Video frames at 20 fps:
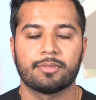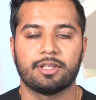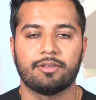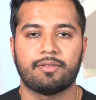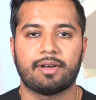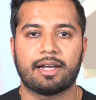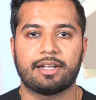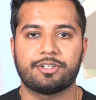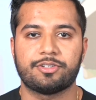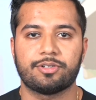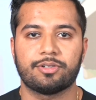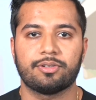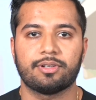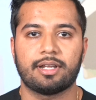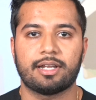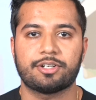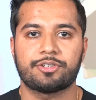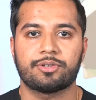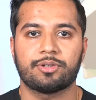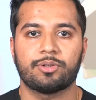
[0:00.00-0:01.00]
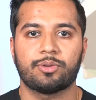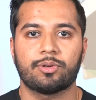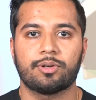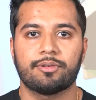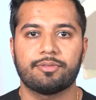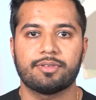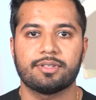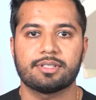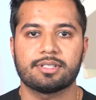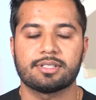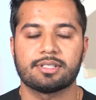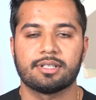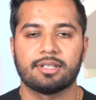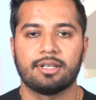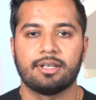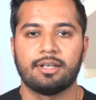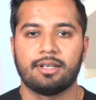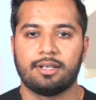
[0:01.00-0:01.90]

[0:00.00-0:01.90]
vaginal natural orifice.